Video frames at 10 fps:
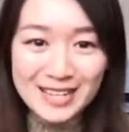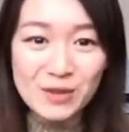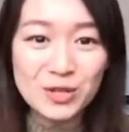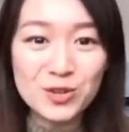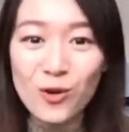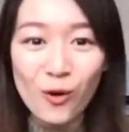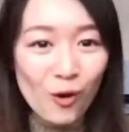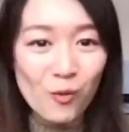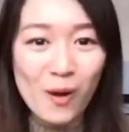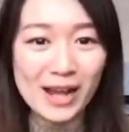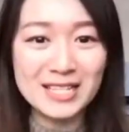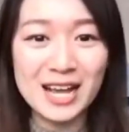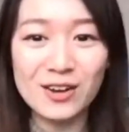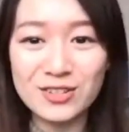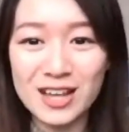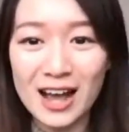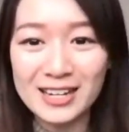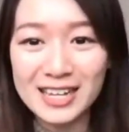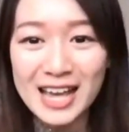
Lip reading: It was all white outside.